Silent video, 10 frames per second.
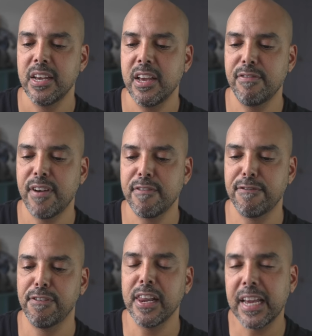If I
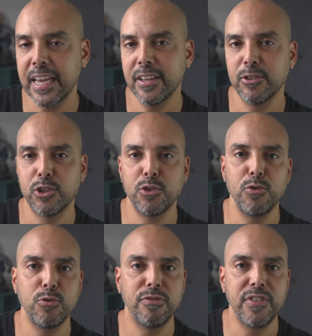flick it
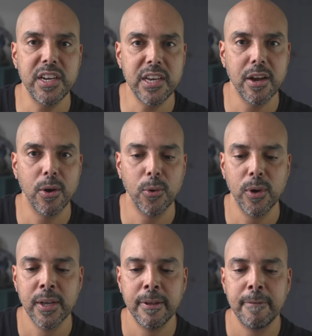to video,